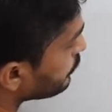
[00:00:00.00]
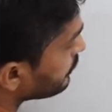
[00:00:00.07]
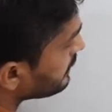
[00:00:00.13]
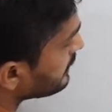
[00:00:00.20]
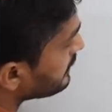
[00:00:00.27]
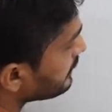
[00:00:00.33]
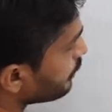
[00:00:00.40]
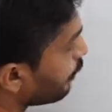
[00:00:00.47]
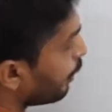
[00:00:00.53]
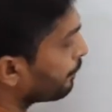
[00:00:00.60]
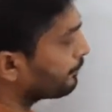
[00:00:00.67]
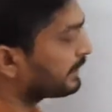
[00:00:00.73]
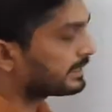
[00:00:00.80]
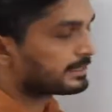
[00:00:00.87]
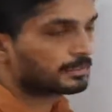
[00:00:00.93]
So this is a
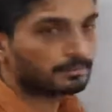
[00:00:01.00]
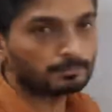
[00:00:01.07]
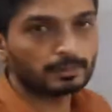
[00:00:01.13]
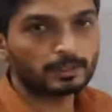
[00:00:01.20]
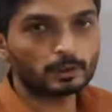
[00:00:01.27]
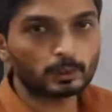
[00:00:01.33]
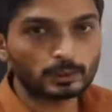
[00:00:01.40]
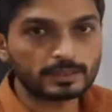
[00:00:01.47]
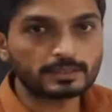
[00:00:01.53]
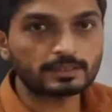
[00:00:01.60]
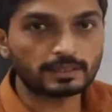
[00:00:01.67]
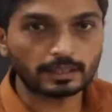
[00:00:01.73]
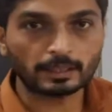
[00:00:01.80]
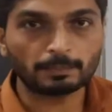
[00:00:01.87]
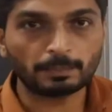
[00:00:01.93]
complex number. 2 is
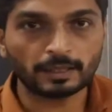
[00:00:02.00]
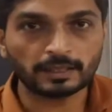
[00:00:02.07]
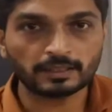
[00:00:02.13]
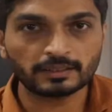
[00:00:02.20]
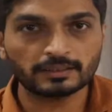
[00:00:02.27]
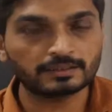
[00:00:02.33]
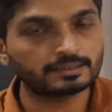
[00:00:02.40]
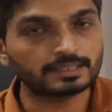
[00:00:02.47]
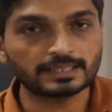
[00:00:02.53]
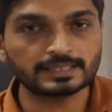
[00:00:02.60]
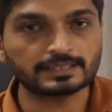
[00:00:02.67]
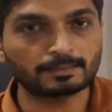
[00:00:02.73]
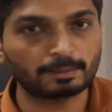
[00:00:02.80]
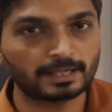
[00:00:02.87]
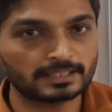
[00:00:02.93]
a real part, 3
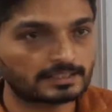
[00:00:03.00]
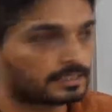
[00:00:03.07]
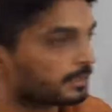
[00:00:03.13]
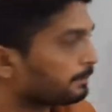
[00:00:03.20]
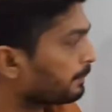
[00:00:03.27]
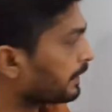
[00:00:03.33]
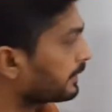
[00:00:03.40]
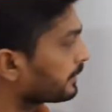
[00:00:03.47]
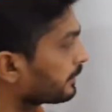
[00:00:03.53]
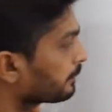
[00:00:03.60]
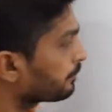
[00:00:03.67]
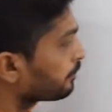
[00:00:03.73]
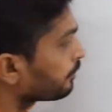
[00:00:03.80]
is imaginary part.